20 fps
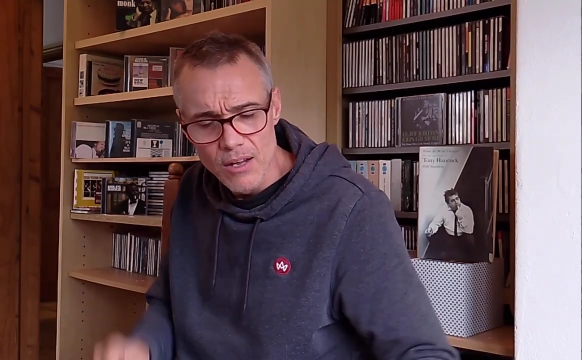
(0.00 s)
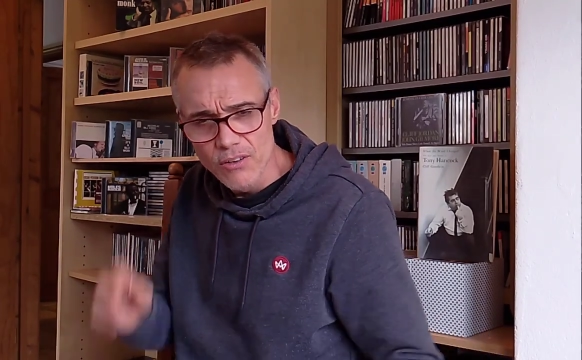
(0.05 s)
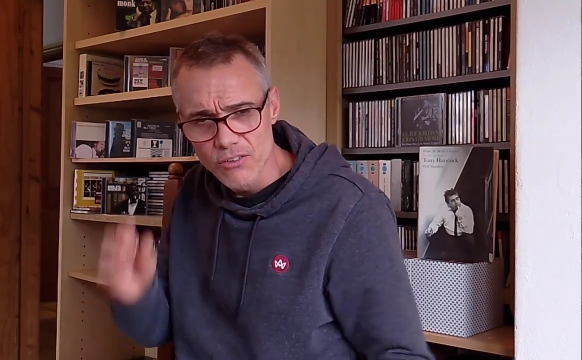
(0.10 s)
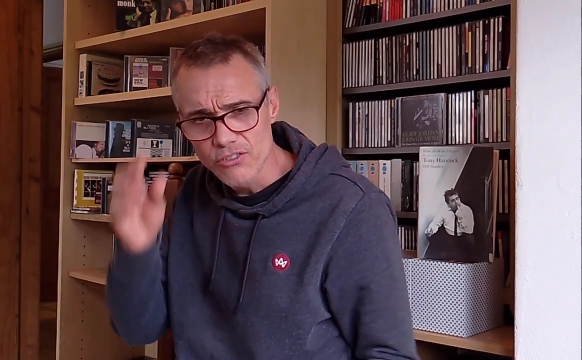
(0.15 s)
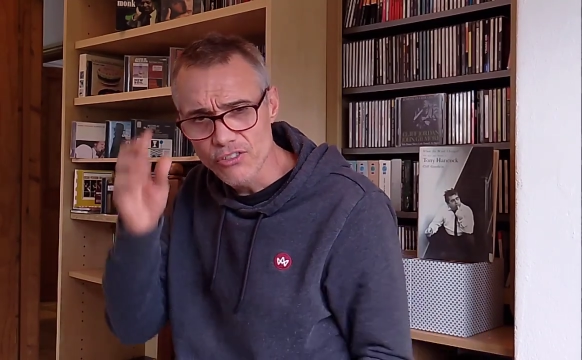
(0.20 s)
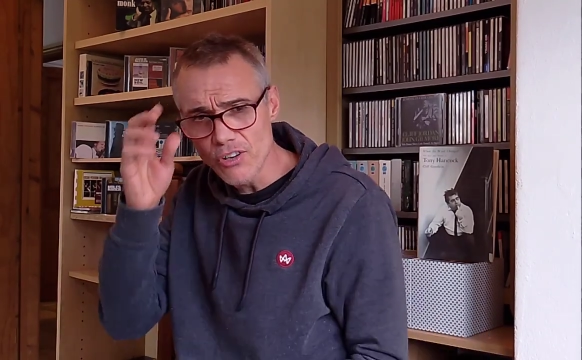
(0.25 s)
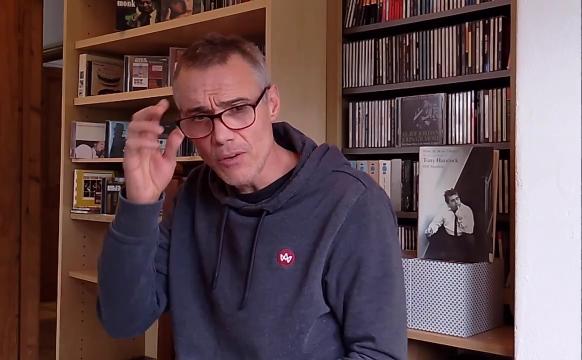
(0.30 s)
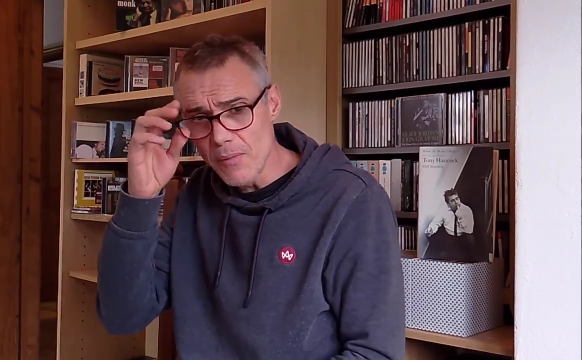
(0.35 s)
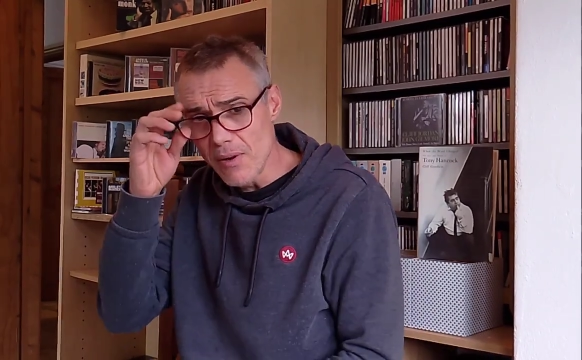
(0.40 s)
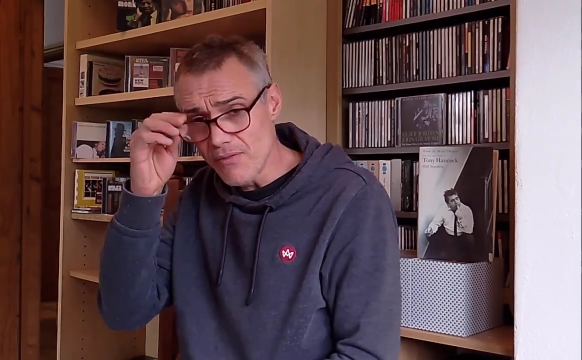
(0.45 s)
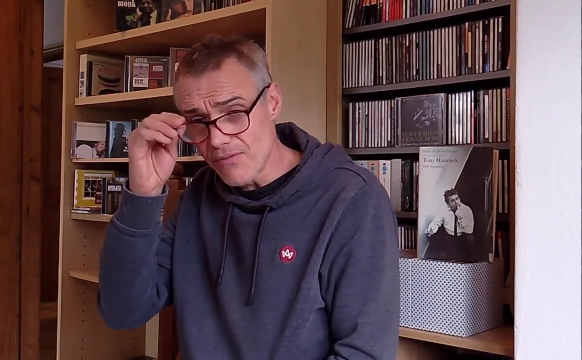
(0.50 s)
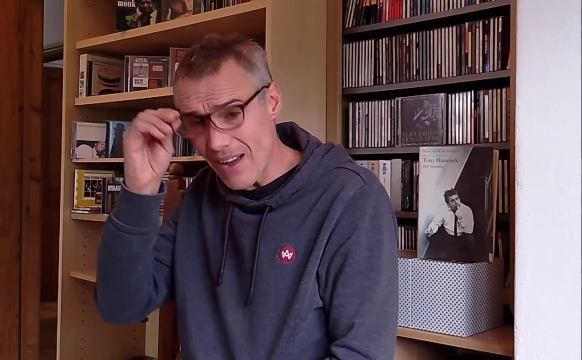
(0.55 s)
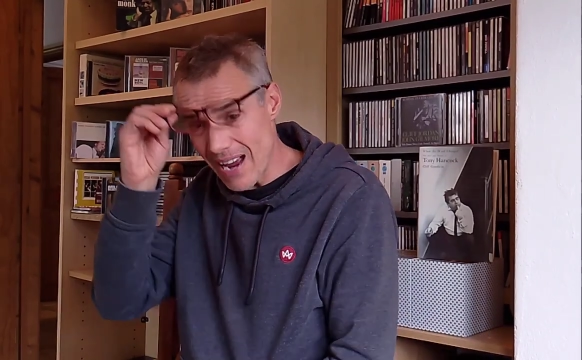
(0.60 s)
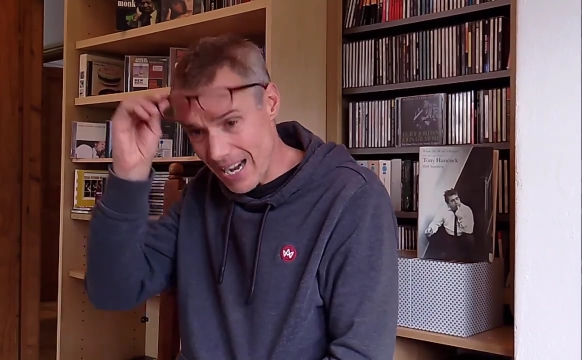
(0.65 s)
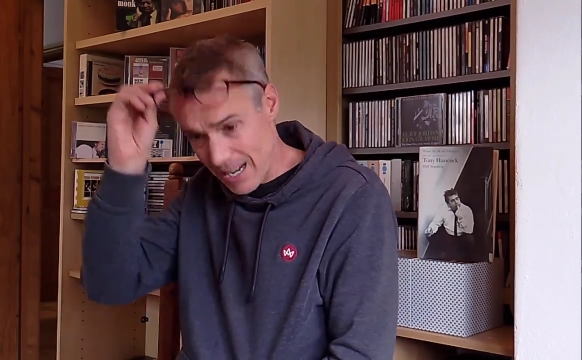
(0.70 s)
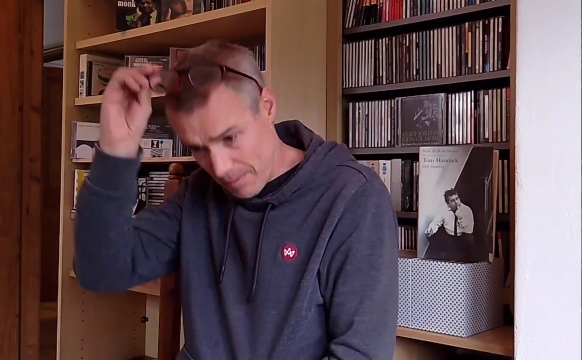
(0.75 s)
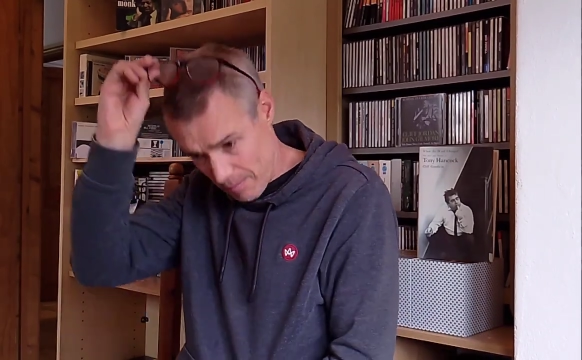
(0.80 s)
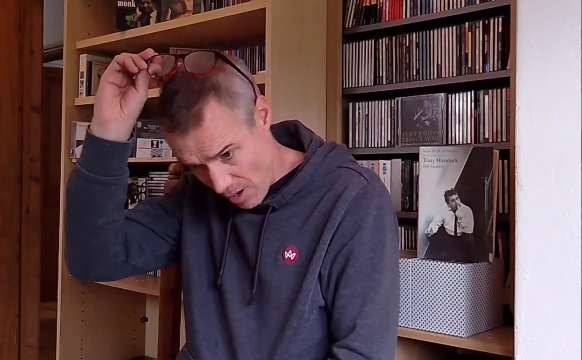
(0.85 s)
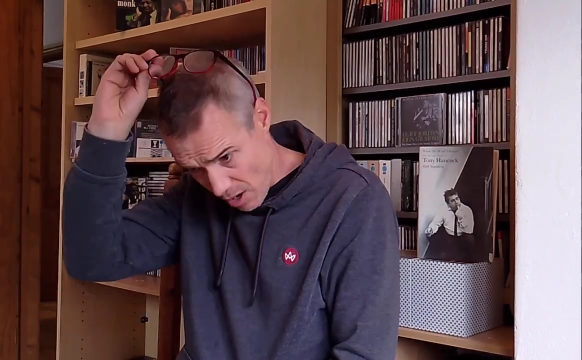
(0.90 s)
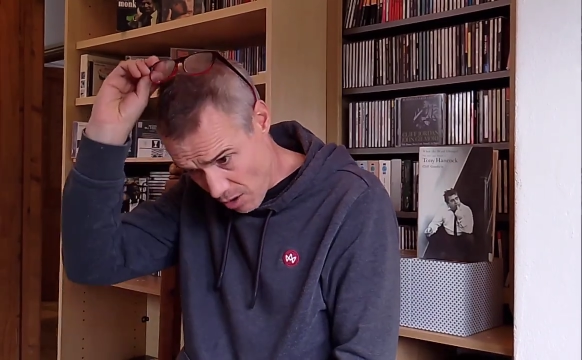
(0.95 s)
Some of
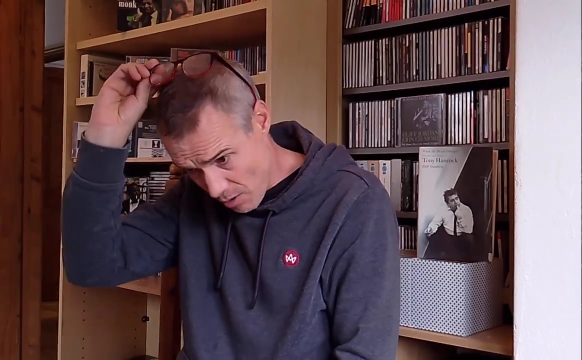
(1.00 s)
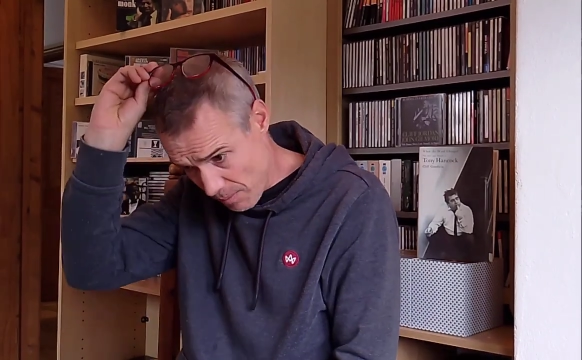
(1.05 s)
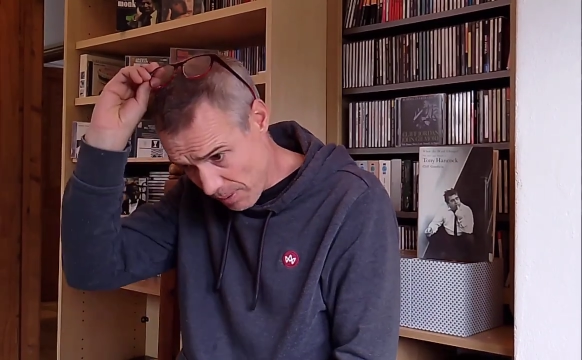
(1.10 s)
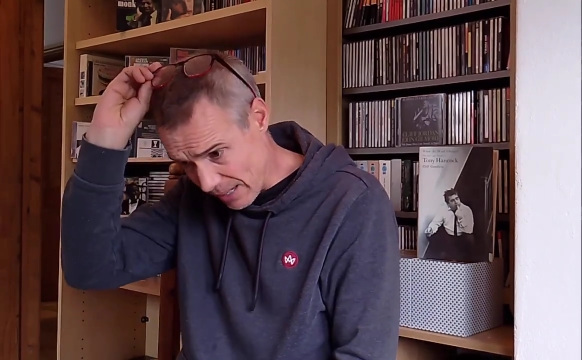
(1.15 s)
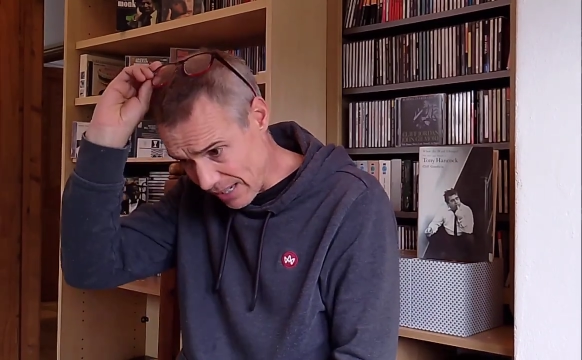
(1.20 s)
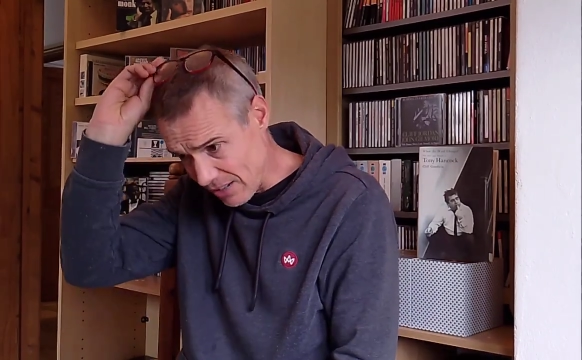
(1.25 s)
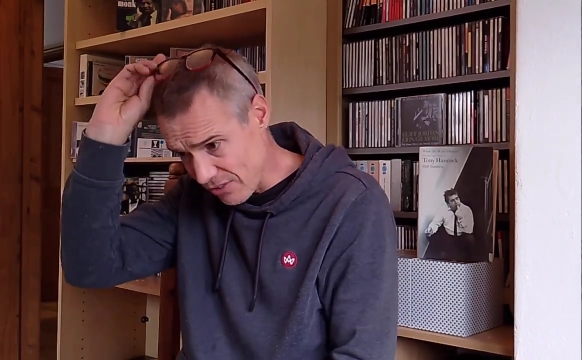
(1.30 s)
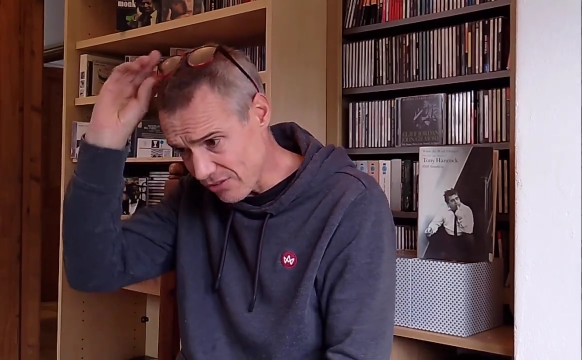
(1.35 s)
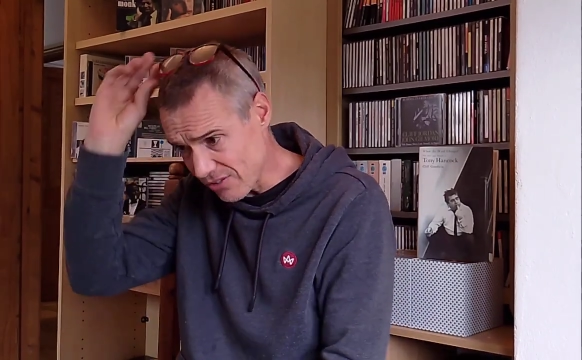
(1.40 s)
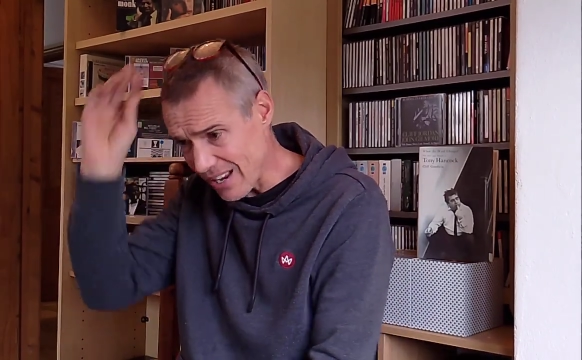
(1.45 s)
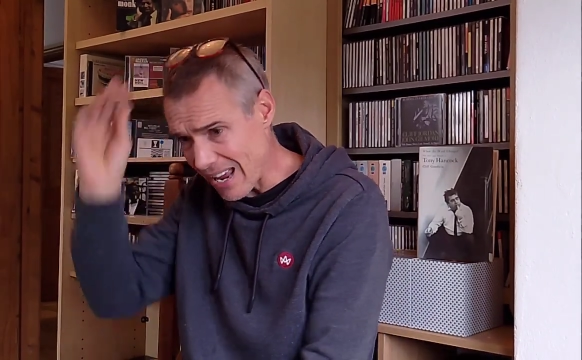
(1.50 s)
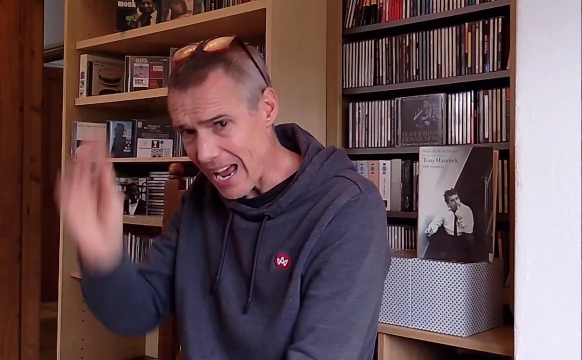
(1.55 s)
Hank Mobley's